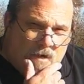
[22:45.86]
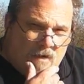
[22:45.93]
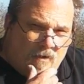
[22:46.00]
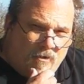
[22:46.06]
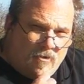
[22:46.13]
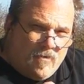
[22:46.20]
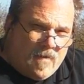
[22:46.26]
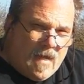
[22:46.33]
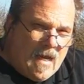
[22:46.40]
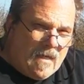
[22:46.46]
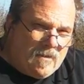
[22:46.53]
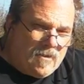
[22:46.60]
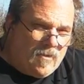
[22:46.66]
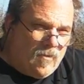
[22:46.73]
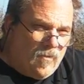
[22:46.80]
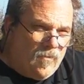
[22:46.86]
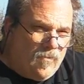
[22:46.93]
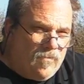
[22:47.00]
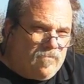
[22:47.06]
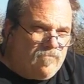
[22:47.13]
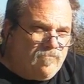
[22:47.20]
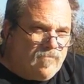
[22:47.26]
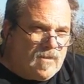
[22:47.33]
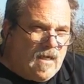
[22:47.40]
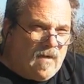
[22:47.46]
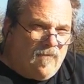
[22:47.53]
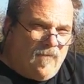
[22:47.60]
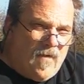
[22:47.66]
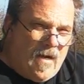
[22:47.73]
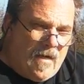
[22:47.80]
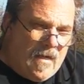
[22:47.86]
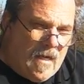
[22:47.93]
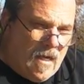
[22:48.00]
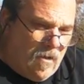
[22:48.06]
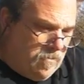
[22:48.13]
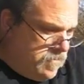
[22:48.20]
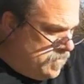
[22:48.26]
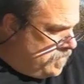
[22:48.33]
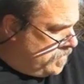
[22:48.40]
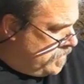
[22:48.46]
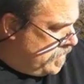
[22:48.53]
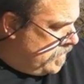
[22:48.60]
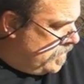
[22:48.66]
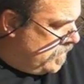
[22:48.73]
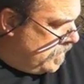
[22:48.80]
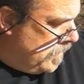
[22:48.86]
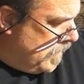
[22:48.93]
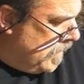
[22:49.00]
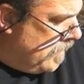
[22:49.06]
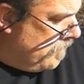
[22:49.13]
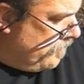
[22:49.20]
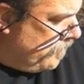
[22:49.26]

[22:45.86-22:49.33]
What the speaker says: how to do that, so we've got to find out. I